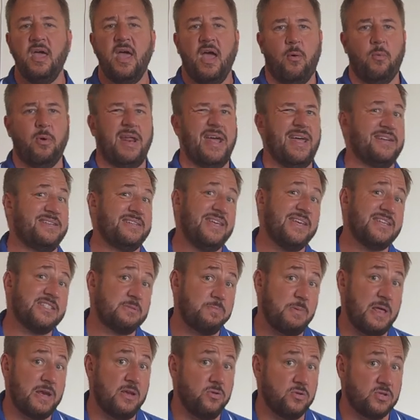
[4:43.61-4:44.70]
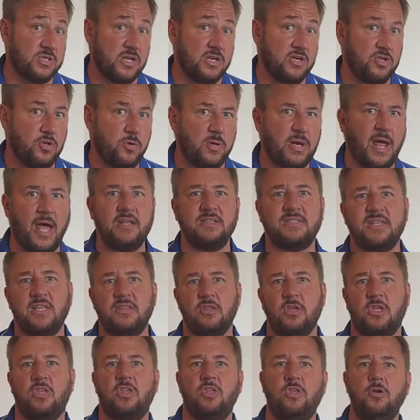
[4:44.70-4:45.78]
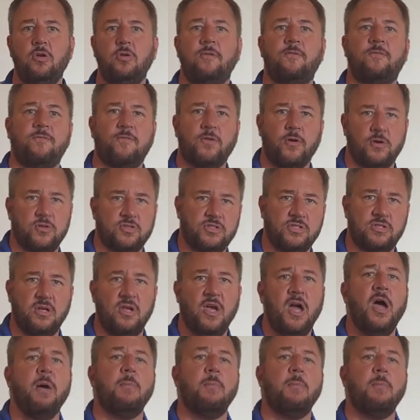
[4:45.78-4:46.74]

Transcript: And when I anticipated he was going to do it, I said the cue first.